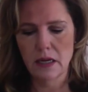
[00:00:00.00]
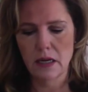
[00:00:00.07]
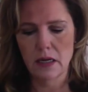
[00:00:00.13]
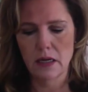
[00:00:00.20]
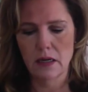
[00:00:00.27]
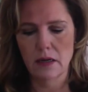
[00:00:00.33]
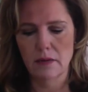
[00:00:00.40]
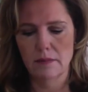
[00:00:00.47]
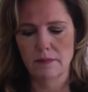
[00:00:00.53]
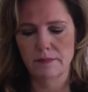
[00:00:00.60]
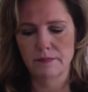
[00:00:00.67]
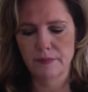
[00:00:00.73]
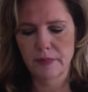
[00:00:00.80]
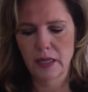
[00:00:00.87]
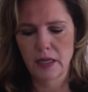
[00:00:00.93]
Um,
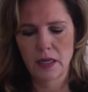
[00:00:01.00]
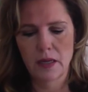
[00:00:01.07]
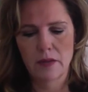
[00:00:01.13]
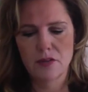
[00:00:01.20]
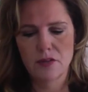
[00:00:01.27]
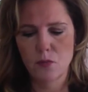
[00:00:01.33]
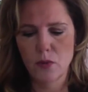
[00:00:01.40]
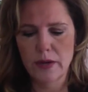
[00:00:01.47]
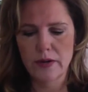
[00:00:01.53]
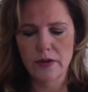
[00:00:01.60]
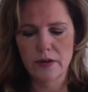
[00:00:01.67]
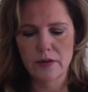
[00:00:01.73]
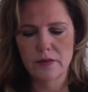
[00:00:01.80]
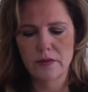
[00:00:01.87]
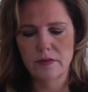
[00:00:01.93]
some
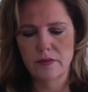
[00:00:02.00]
weird